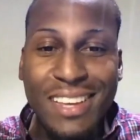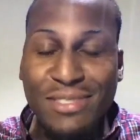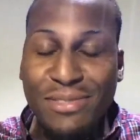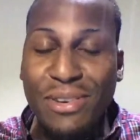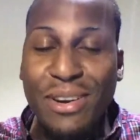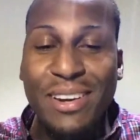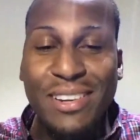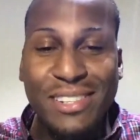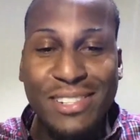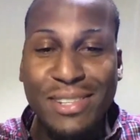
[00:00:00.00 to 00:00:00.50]

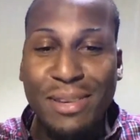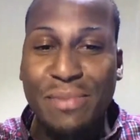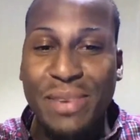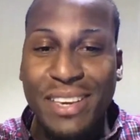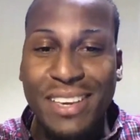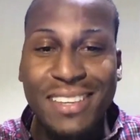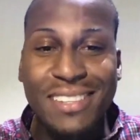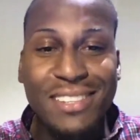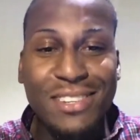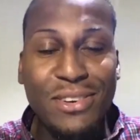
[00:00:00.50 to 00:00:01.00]
very interesting
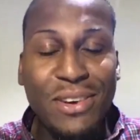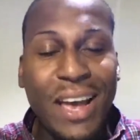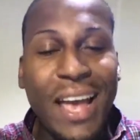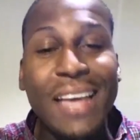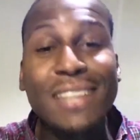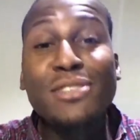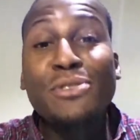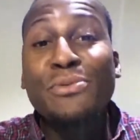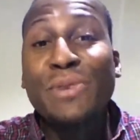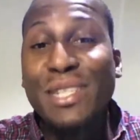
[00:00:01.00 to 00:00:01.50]
because you know,
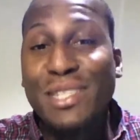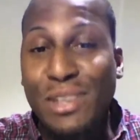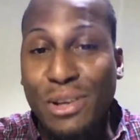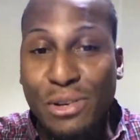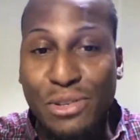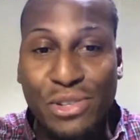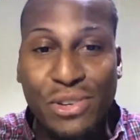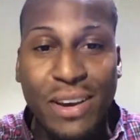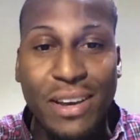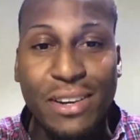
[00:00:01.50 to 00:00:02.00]
as a retail
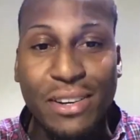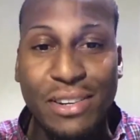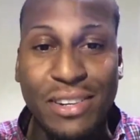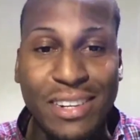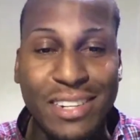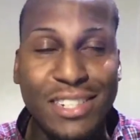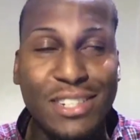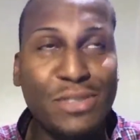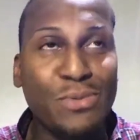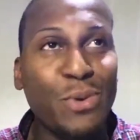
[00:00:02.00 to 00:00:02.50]
trader,
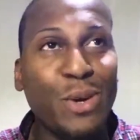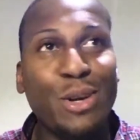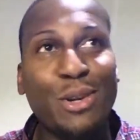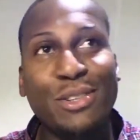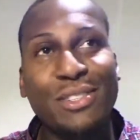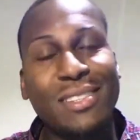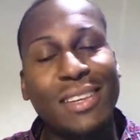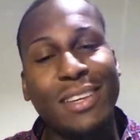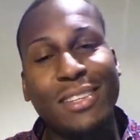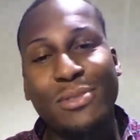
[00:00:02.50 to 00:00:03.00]
it's just one of those
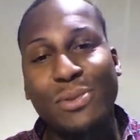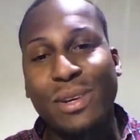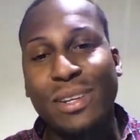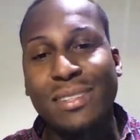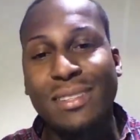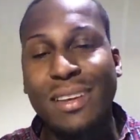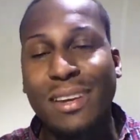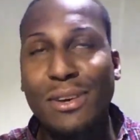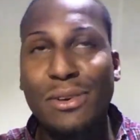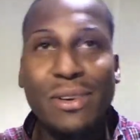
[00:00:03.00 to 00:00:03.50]
things where it's
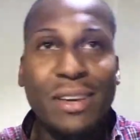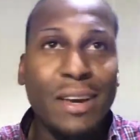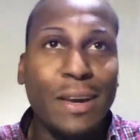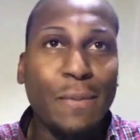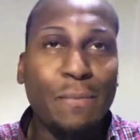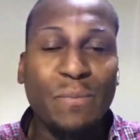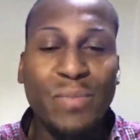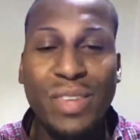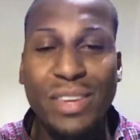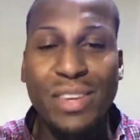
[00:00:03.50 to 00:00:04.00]
like, okay,
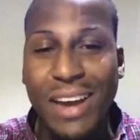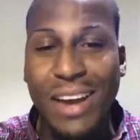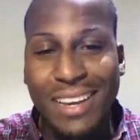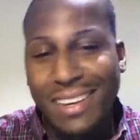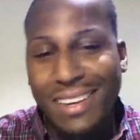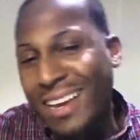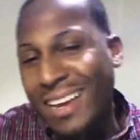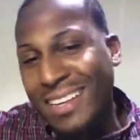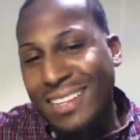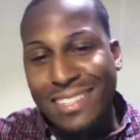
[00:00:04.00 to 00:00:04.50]
you know, I,
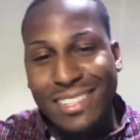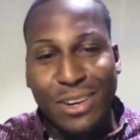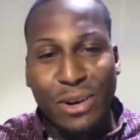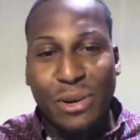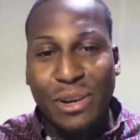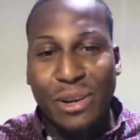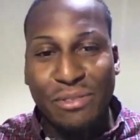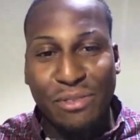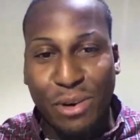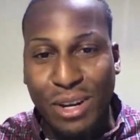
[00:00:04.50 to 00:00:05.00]
I can sit on
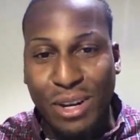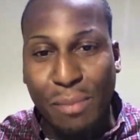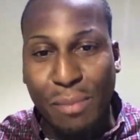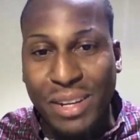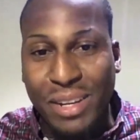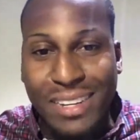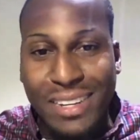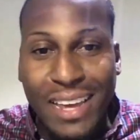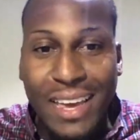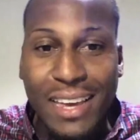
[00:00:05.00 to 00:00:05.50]
it for a couple
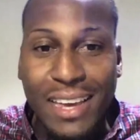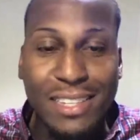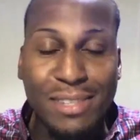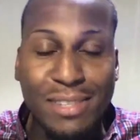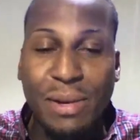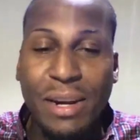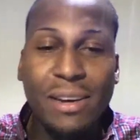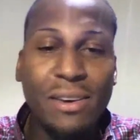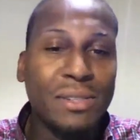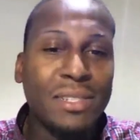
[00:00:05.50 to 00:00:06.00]
of days, but
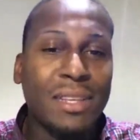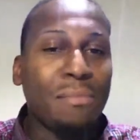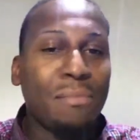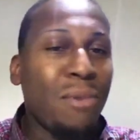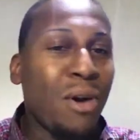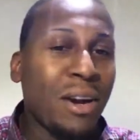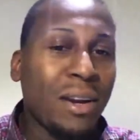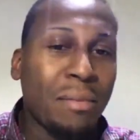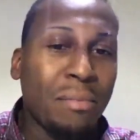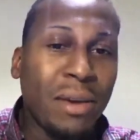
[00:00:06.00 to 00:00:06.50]
I know as that
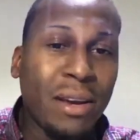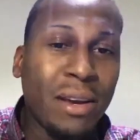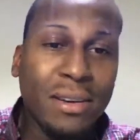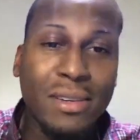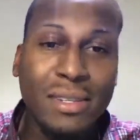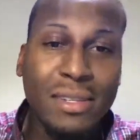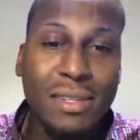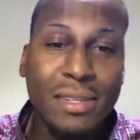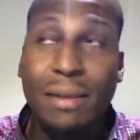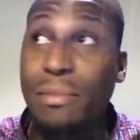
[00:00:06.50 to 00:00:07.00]
market maker,
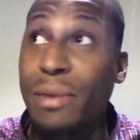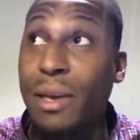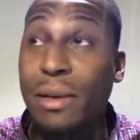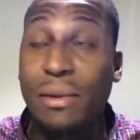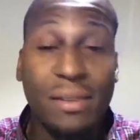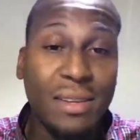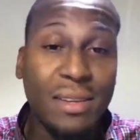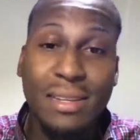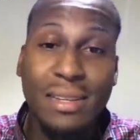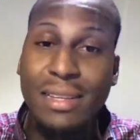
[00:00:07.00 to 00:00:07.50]
it's like, man,
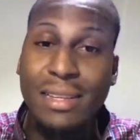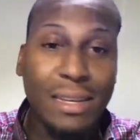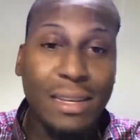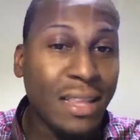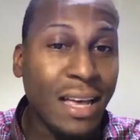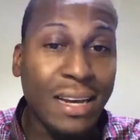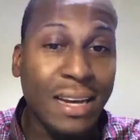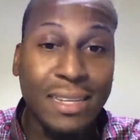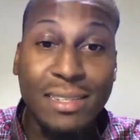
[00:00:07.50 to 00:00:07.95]
that, that clock is